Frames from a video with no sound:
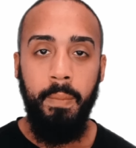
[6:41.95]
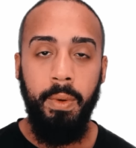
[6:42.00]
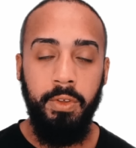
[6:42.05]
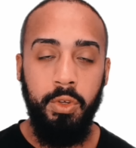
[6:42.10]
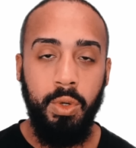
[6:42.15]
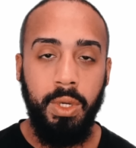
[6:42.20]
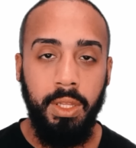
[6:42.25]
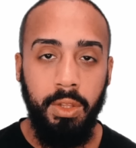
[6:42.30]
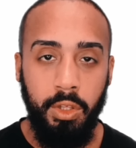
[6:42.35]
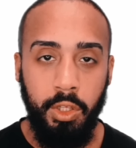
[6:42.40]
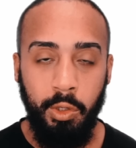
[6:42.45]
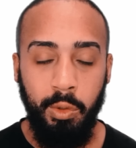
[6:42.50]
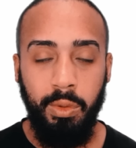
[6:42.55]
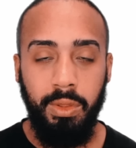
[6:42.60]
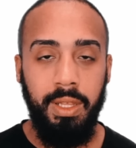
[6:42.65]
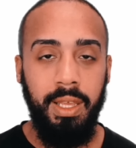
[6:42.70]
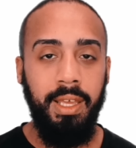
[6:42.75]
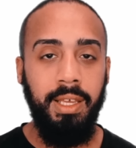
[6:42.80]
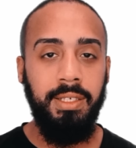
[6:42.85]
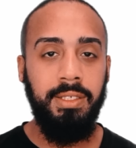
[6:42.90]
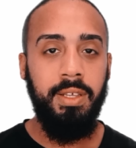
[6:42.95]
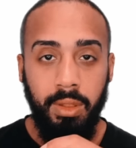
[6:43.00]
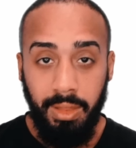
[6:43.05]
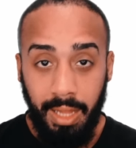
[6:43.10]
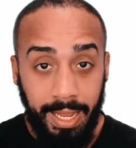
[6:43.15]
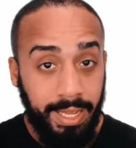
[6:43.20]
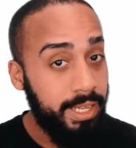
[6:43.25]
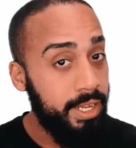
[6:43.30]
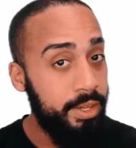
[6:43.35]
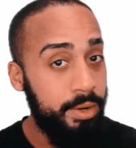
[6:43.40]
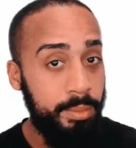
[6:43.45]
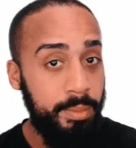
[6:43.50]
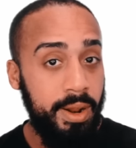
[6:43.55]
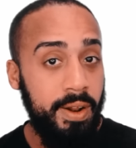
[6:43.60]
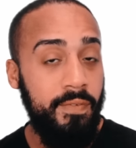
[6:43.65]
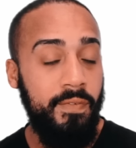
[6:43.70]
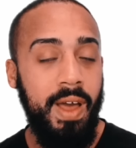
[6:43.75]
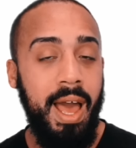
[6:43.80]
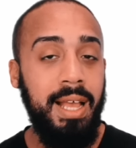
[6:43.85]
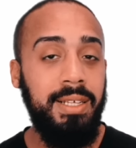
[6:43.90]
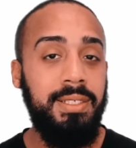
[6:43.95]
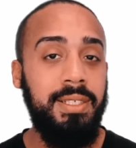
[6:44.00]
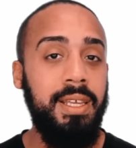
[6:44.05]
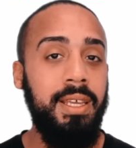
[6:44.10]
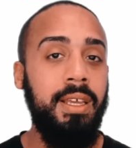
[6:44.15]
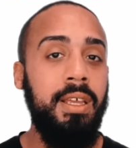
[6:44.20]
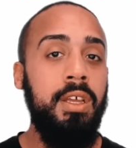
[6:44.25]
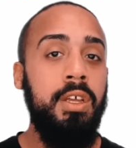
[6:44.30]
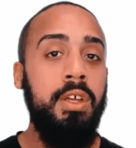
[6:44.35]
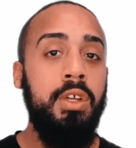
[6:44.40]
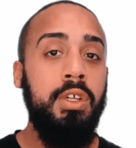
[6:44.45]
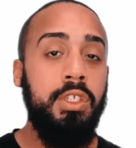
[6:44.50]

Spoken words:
but you can do things like intermittent fasting